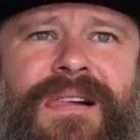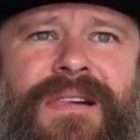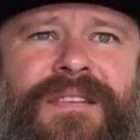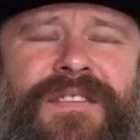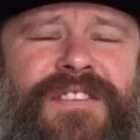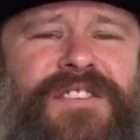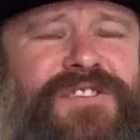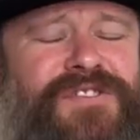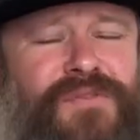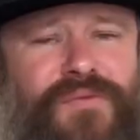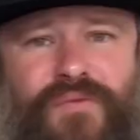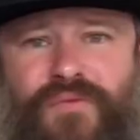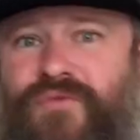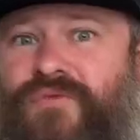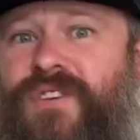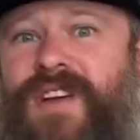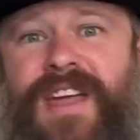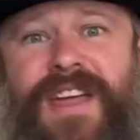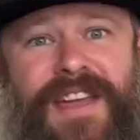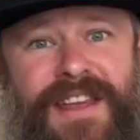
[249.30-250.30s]
just a
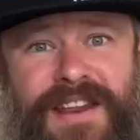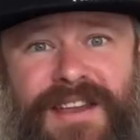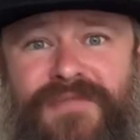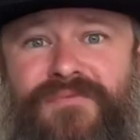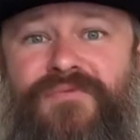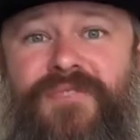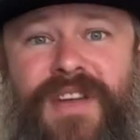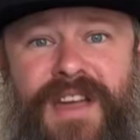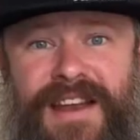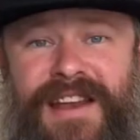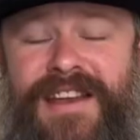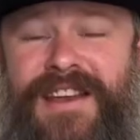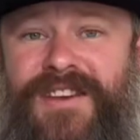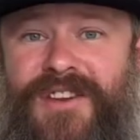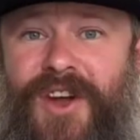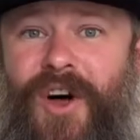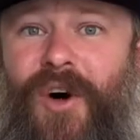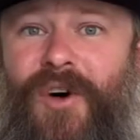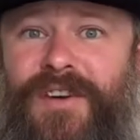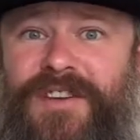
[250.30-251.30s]
really, really
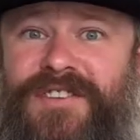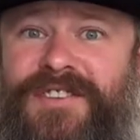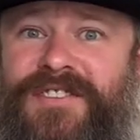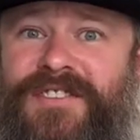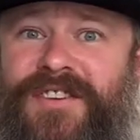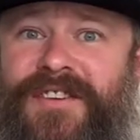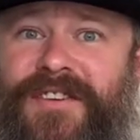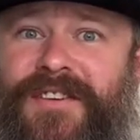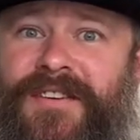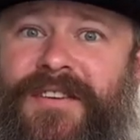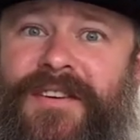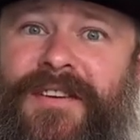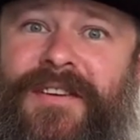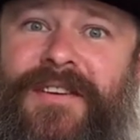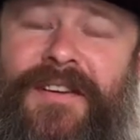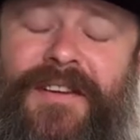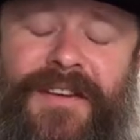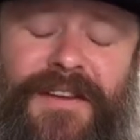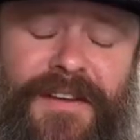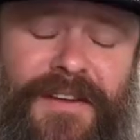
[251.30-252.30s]
nice
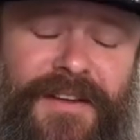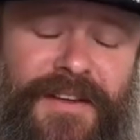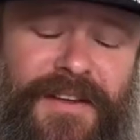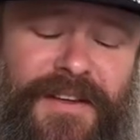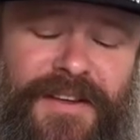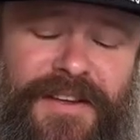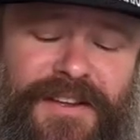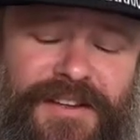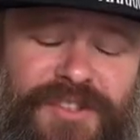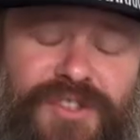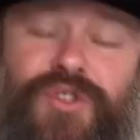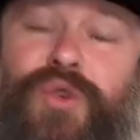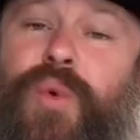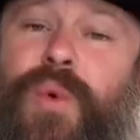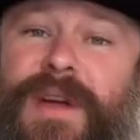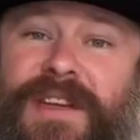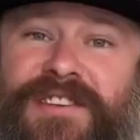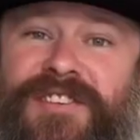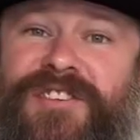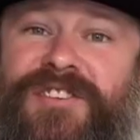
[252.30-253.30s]

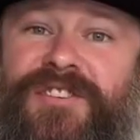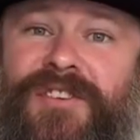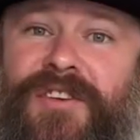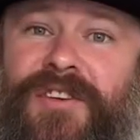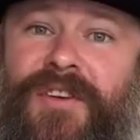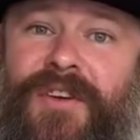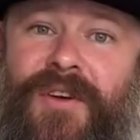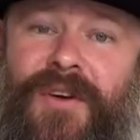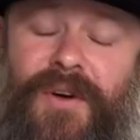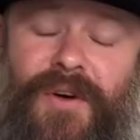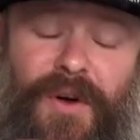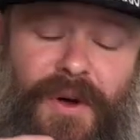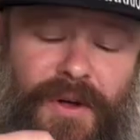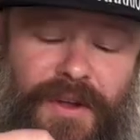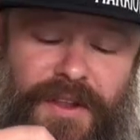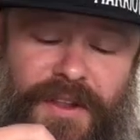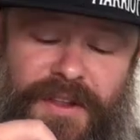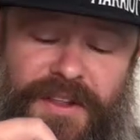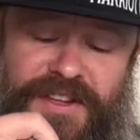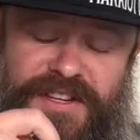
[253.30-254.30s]
twist
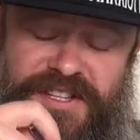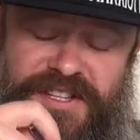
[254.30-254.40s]
on this